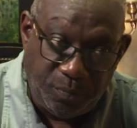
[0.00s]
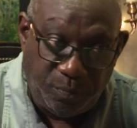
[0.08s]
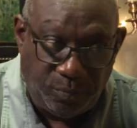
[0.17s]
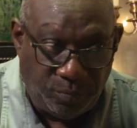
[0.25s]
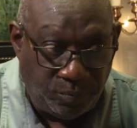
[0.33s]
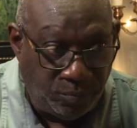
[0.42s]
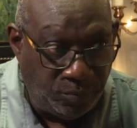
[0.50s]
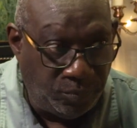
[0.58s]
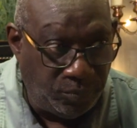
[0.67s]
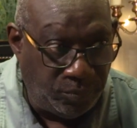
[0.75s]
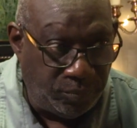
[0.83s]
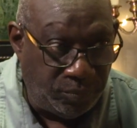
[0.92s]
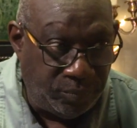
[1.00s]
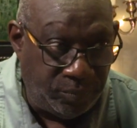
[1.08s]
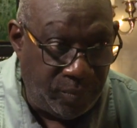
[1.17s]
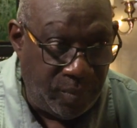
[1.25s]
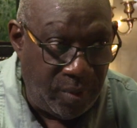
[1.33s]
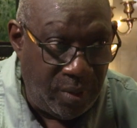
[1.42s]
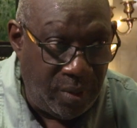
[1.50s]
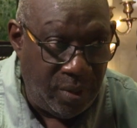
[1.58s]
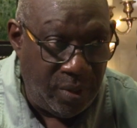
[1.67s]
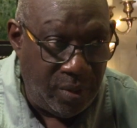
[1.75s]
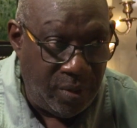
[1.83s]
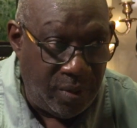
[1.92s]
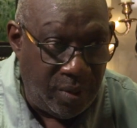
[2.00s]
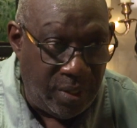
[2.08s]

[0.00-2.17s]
No one is speaking in this clip.